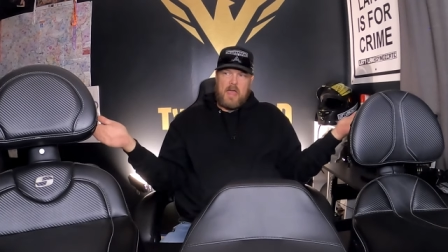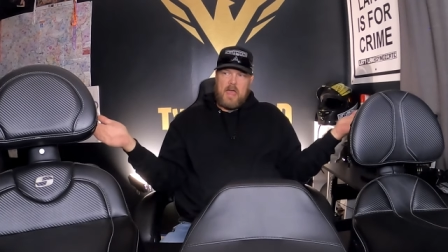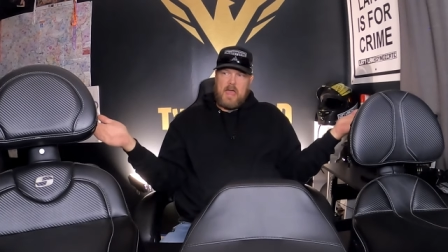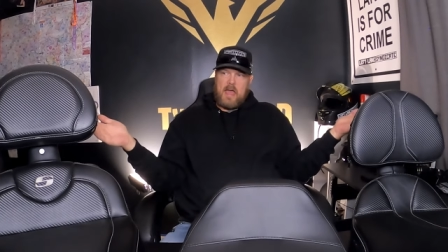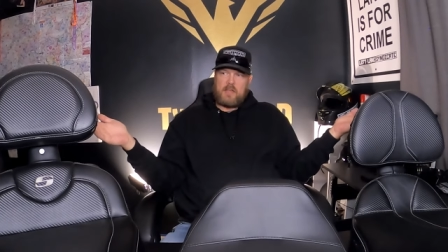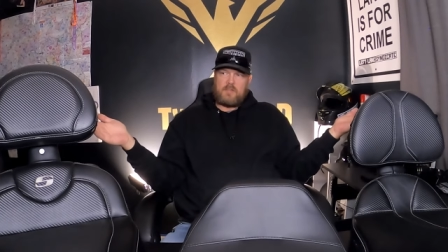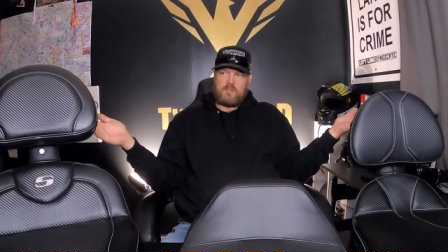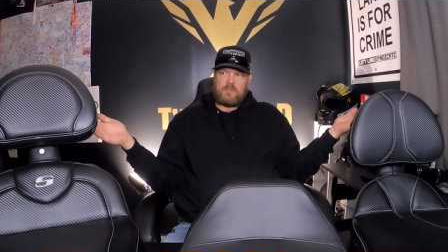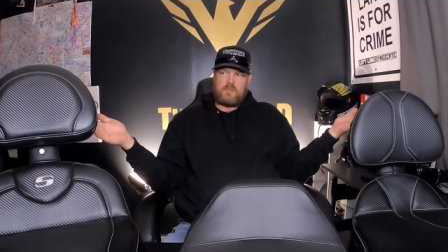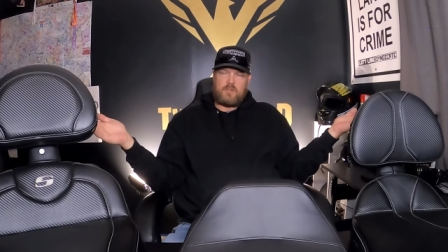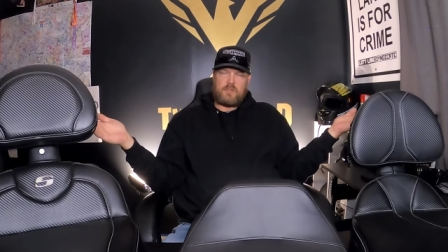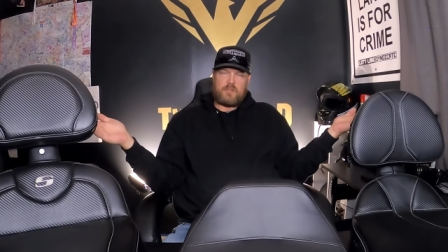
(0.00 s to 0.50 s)

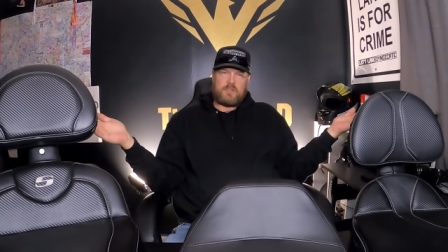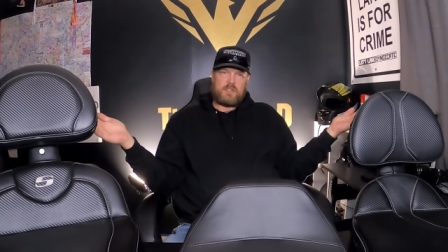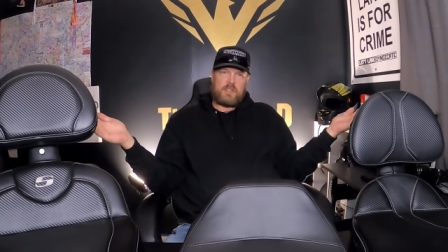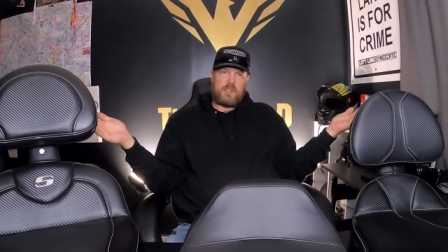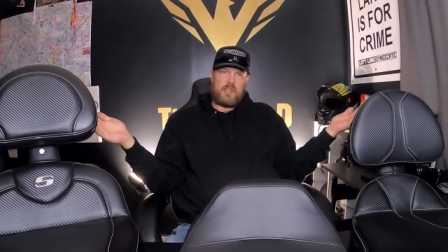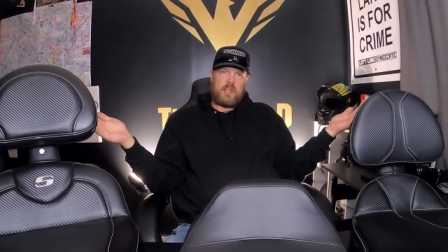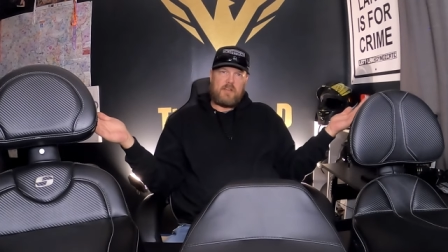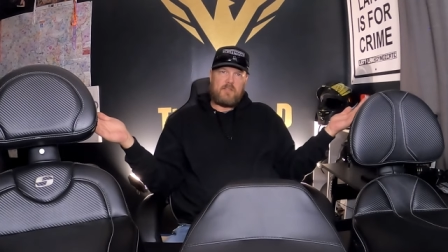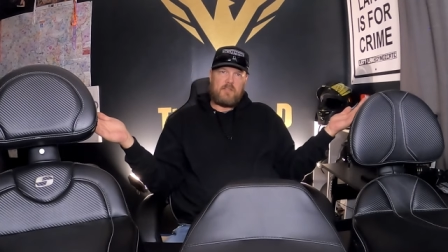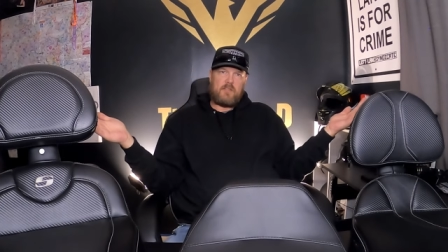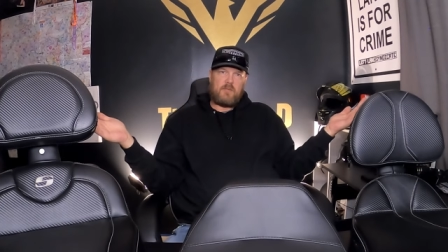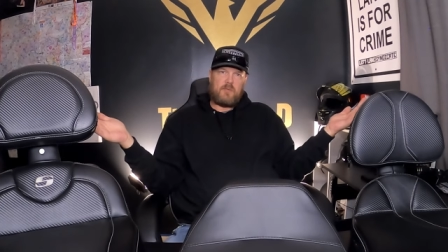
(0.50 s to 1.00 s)
as you can
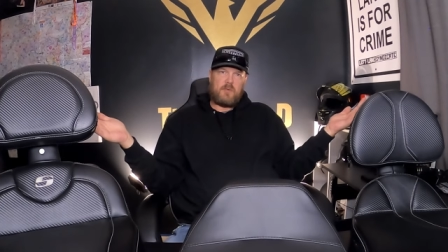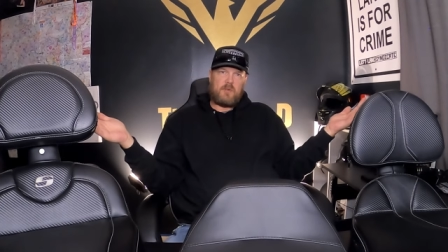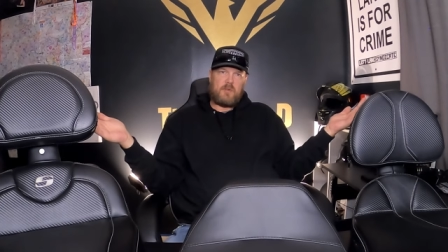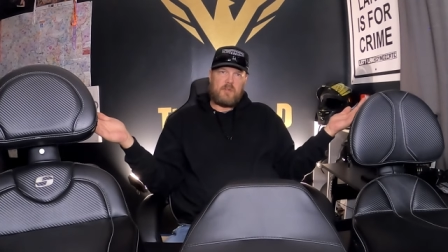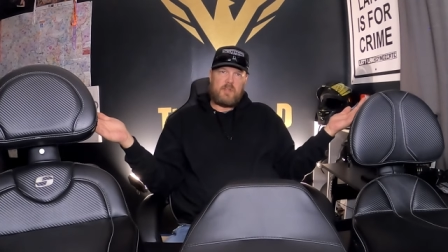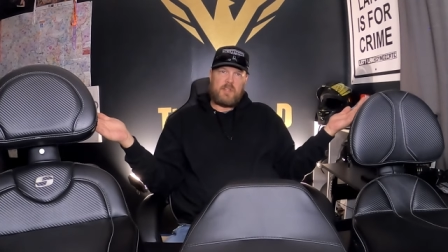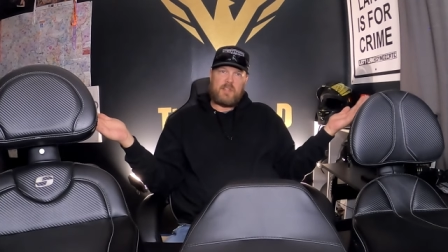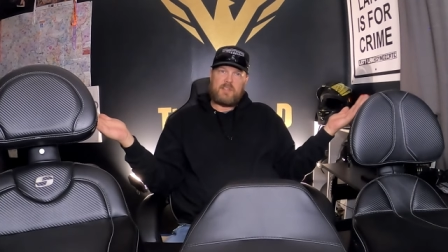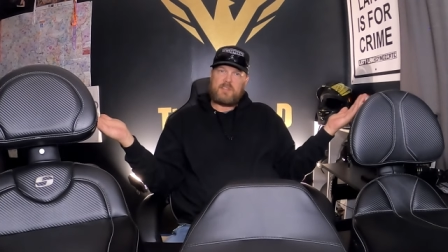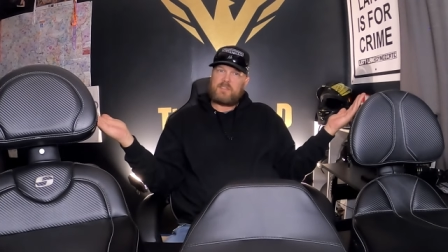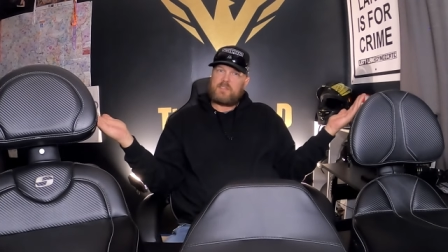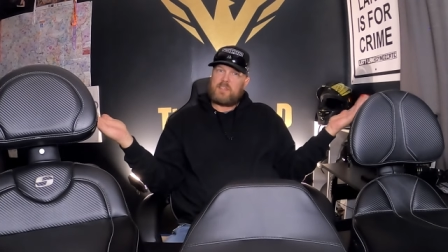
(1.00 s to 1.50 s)
see,
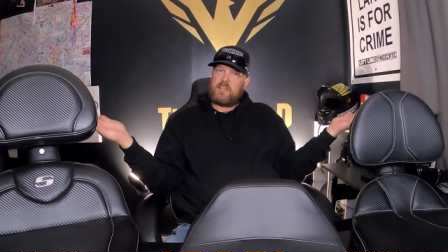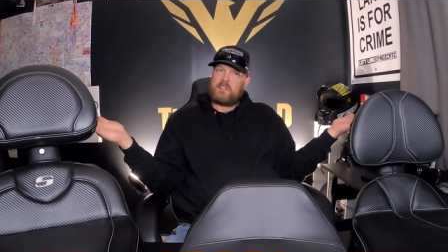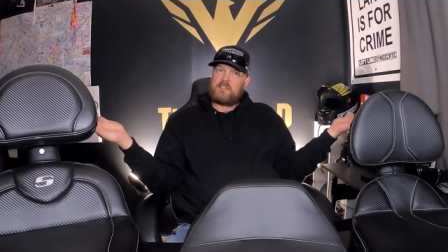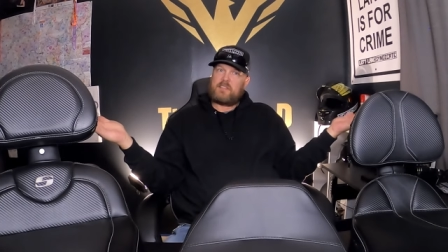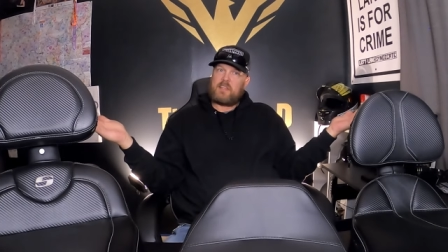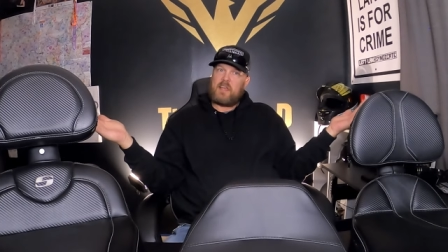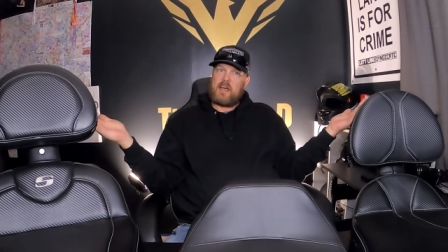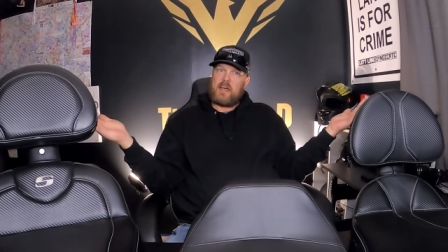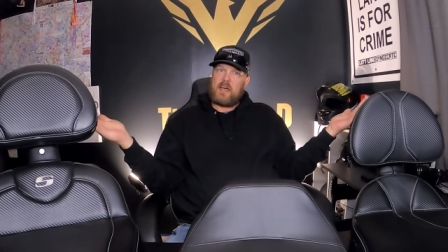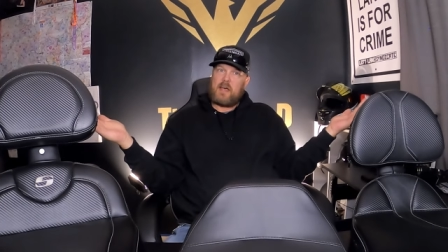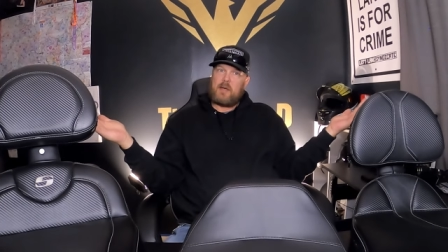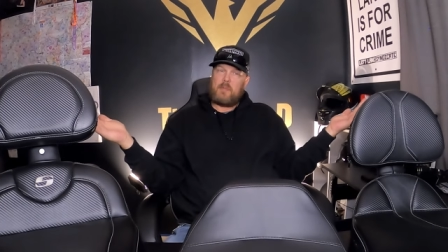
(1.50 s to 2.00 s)
everyone, it's seat
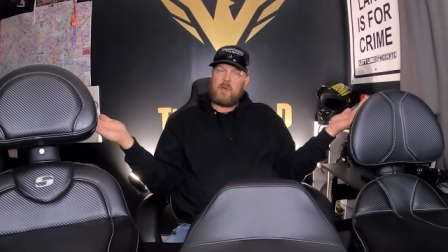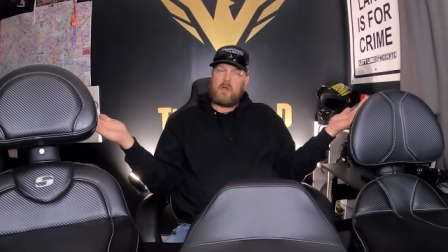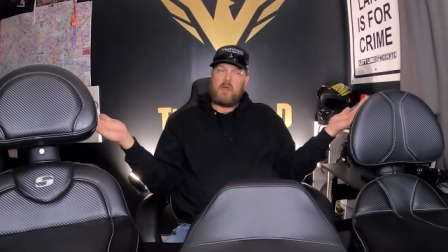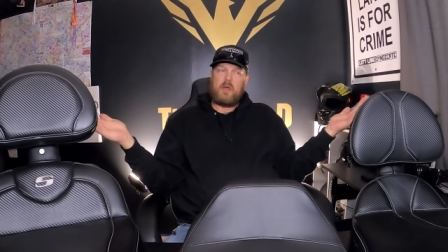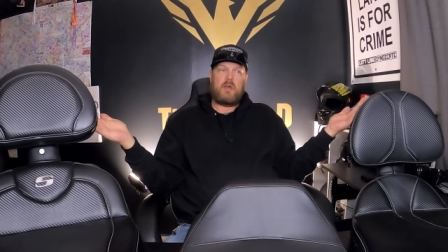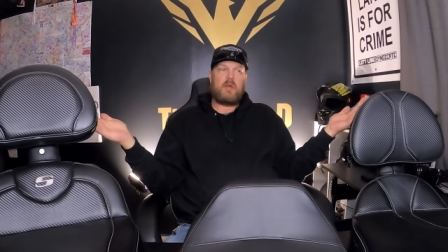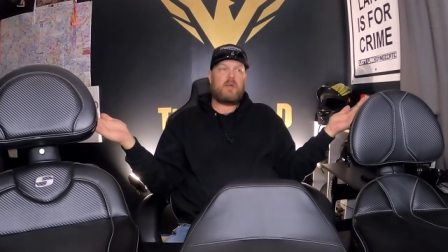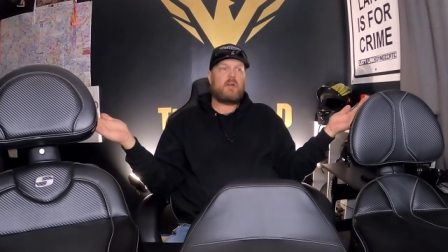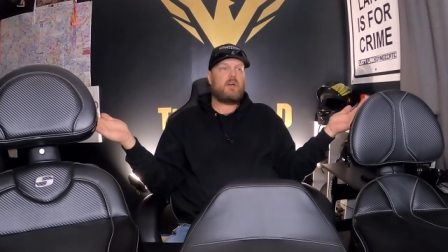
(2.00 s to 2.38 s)
time.